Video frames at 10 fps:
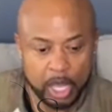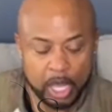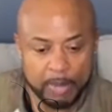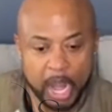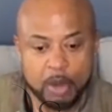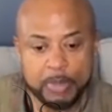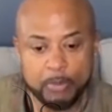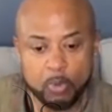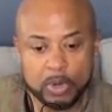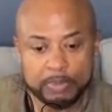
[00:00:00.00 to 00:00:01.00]
I
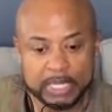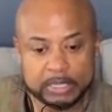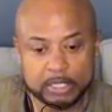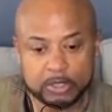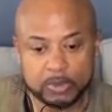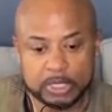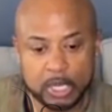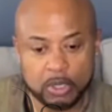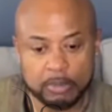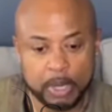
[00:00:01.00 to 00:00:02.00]
remember when my sister was
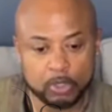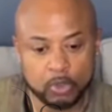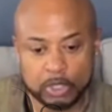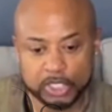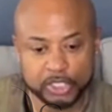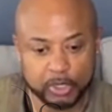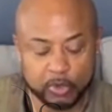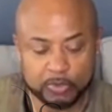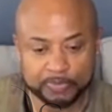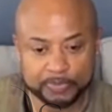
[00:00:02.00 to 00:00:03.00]
talking about doing a
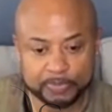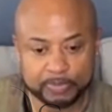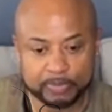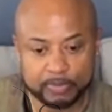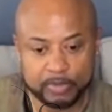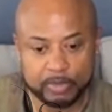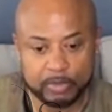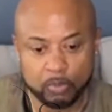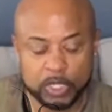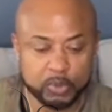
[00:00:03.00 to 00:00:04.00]
show,
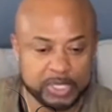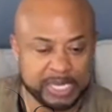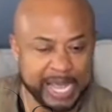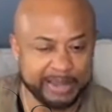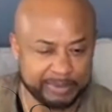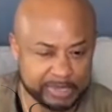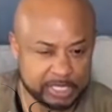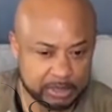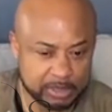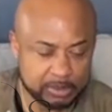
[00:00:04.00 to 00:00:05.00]
which was not
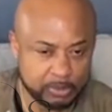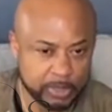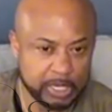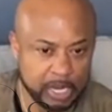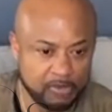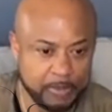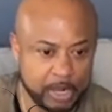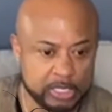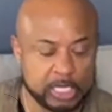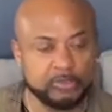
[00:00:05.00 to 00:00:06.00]
really Love and
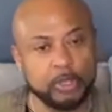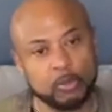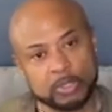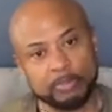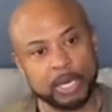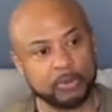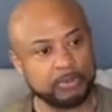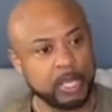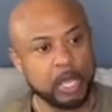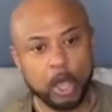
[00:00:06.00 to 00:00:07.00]
Marriage Huntsville. It was
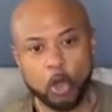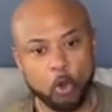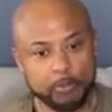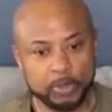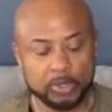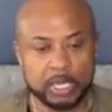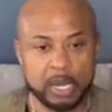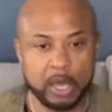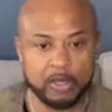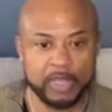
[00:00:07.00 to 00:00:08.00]
about home building
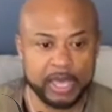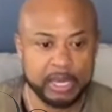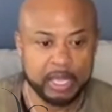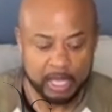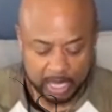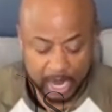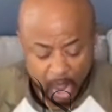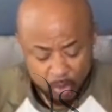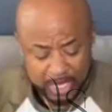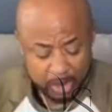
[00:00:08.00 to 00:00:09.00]
and all that. And
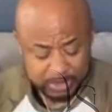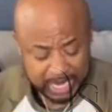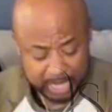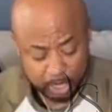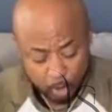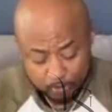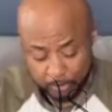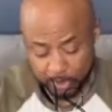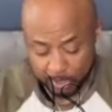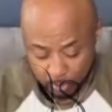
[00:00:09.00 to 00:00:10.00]
I was like, go
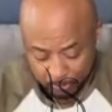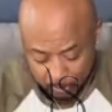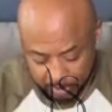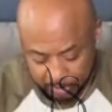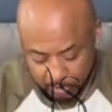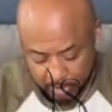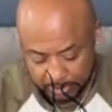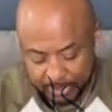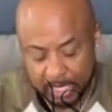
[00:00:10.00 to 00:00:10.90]
for it, do it.